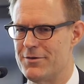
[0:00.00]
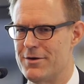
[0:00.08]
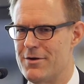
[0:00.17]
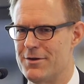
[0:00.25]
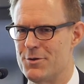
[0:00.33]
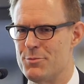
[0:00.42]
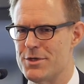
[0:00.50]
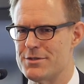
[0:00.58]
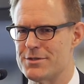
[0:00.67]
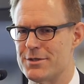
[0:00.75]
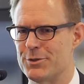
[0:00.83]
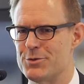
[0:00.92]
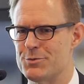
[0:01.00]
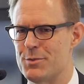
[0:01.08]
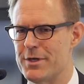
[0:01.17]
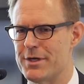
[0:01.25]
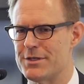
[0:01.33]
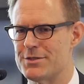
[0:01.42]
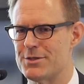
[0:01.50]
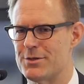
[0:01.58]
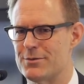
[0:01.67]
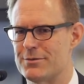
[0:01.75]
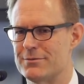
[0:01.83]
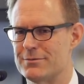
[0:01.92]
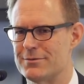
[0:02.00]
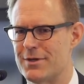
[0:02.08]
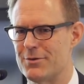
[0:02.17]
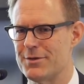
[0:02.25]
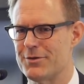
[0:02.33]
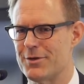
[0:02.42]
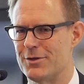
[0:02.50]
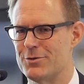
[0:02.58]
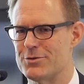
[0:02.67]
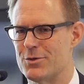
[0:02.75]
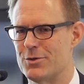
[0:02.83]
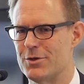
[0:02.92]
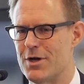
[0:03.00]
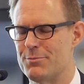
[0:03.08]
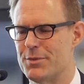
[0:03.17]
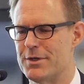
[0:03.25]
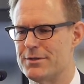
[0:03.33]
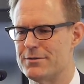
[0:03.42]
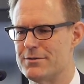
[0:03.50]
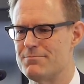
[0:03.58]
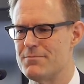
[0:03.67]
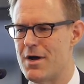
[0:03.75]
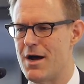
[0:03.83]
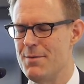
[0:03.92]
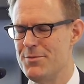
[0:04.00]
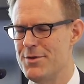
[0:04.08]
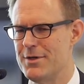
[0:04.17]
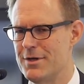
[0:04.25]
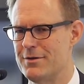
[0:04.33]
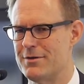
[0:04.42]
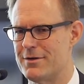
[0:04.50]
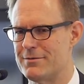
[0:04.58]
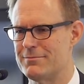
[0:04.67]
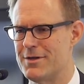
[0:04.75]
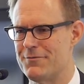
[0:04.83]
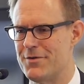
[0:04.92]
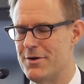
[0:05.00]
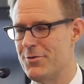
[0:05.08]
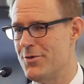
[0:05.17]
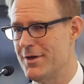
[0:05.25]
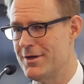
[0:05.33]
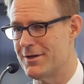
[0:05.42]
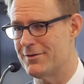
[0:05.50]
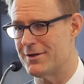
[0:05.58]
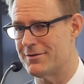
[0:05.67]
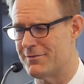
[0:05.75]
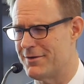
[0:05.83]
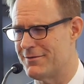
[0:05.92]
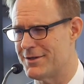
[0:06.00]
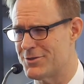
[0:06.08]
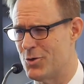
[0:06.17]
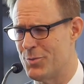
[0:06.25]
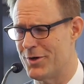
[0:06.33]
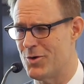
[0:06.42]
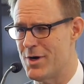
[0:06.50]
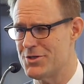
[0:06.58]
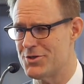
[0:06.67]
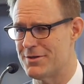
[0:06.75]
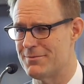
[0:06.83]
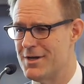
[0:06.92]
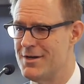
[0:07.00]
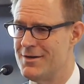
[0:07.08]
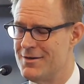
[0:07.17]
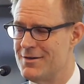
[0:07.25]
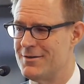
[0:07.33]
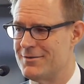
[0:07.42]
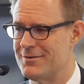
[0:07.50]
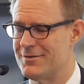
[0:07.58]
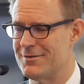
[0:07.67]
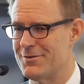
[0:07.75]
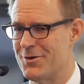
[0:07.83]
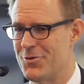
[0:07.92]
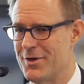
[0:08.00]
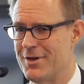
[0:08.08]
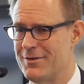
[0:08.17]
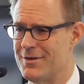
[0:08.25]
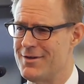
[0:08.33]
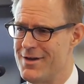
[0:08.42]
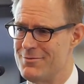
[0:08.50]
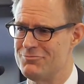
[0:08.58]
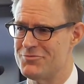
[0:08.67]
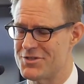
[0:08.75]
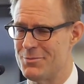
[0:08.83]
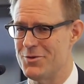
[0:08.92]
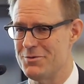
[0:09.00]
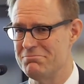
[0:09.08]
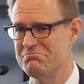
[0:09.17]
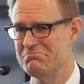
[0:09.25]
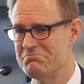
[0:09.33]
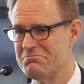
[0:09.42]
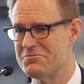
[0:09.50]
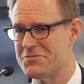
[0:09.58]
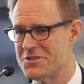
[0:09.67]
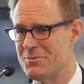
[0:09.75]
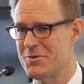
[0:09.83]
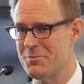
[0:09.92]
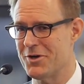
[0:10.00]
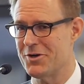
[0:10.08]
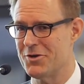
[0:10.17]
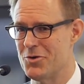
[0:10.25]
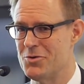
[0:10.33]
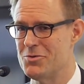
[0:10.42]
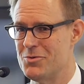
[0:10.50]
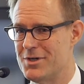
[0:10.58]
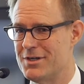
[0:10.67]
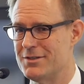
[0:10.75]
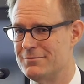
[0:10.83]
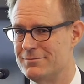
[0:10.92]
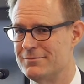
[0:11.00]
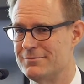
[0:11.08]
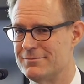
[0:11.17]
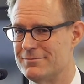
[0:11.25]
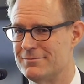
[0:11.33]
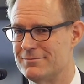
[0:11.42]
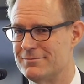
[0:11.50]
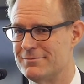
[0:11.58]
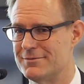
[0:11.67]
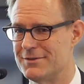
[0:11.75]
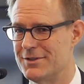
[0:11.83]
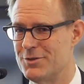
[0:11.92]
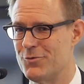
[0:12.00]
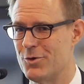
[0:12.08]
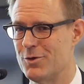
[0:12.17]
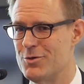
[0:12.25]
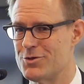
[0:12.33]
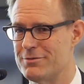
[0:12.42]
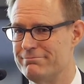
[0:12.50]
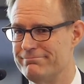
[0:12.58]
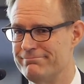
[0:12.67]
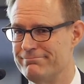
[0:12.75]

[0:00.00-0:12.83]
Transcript: not. They're not in the business to lose money, so I don't think they're going to lose a whole lot. But I'm thinking if they're thinking that it's open question, they're thinking that, yeah, some of them are going to go into foreclosure.